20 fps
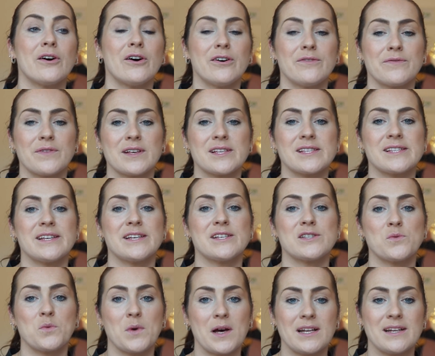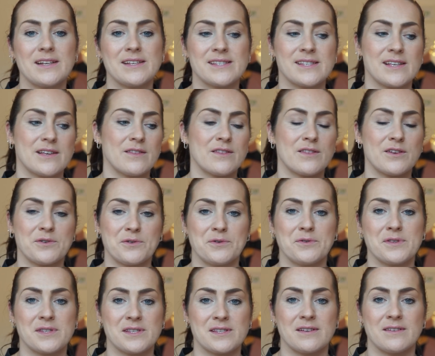Obviously, as well as
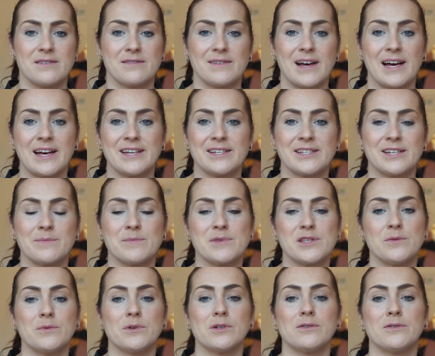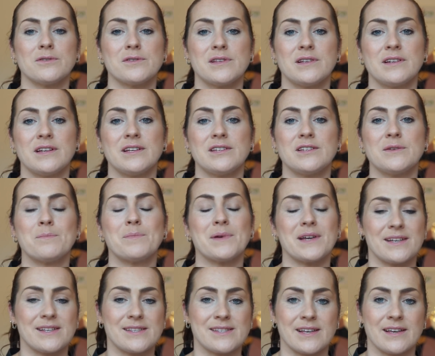those items, you will also need your
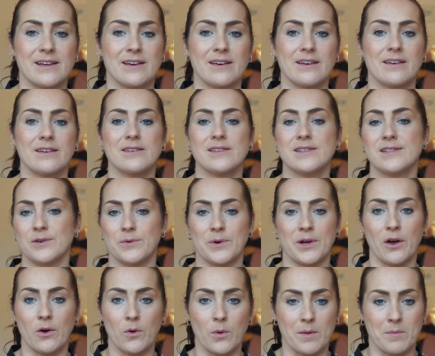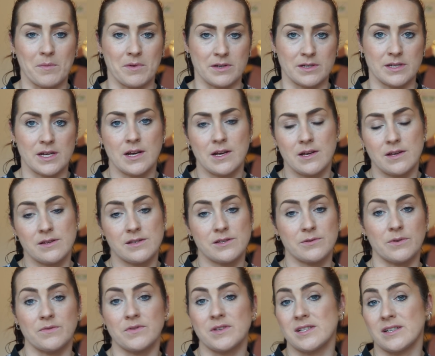basic sewing equipment.
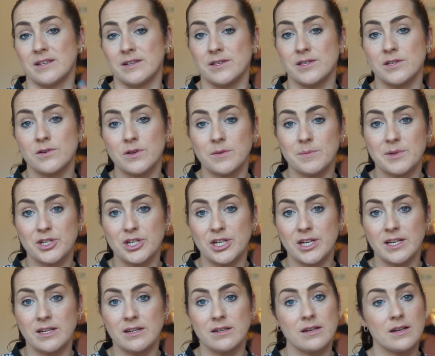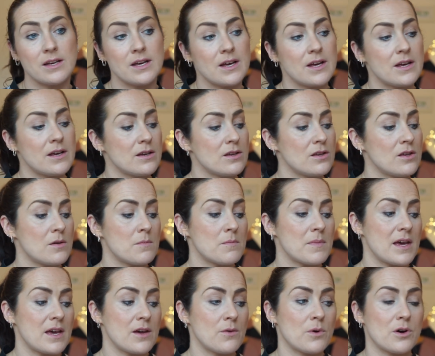So obviously a sewing machine. You
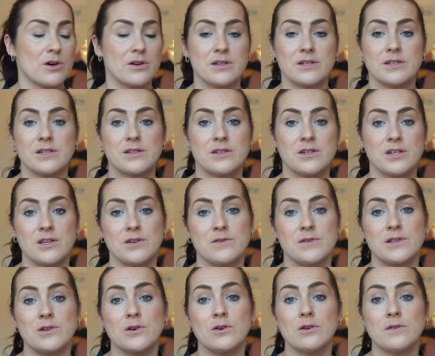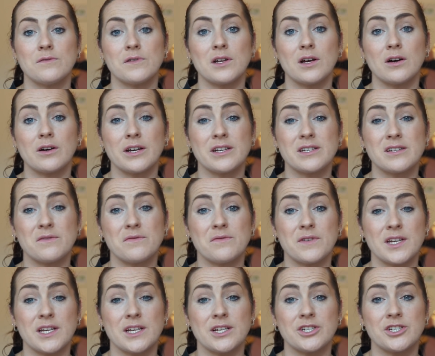may want to use an overlocker to
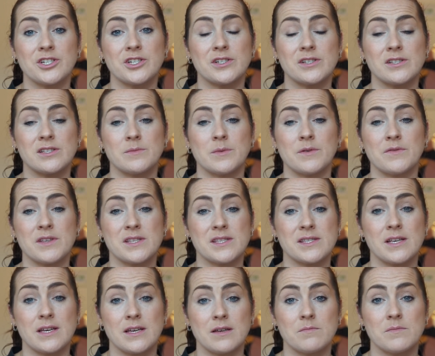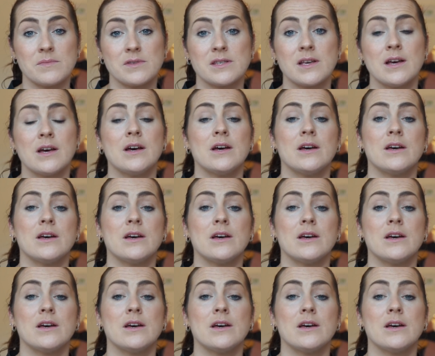finish some of the seams.